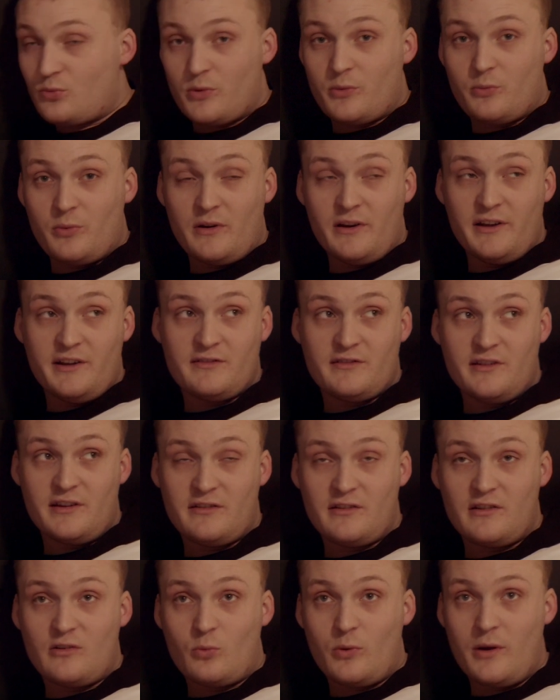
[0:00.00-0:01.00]
We released
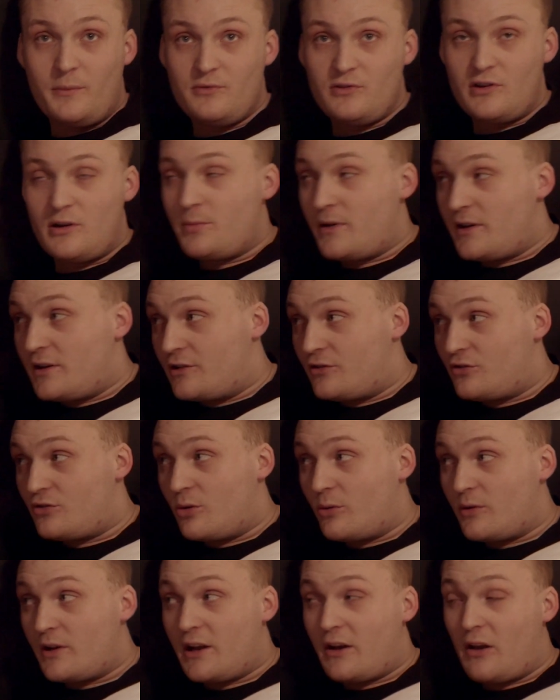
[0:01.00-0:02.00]
this in the web shop and it
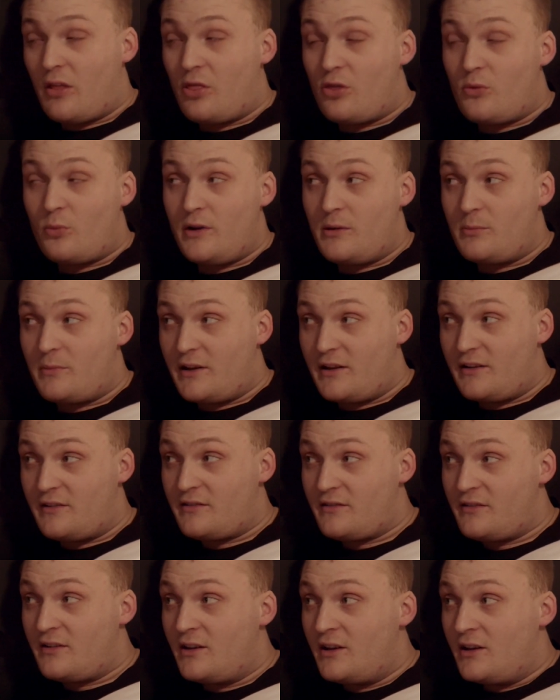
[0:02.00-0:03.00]
sold out in three
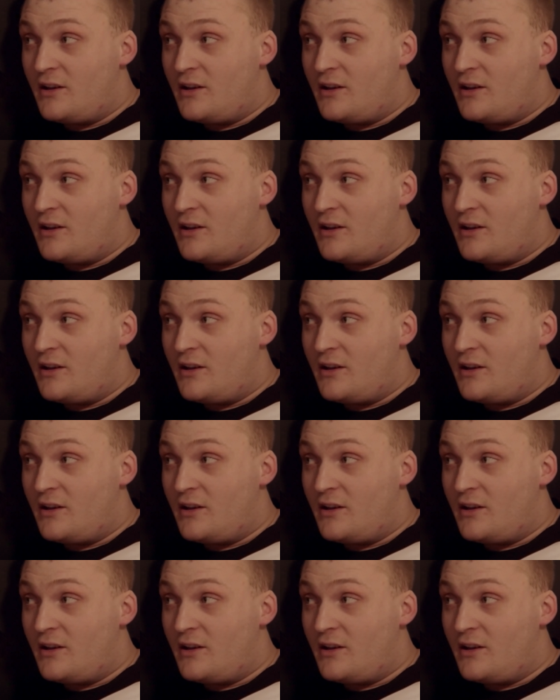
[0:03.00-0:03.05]
minutes.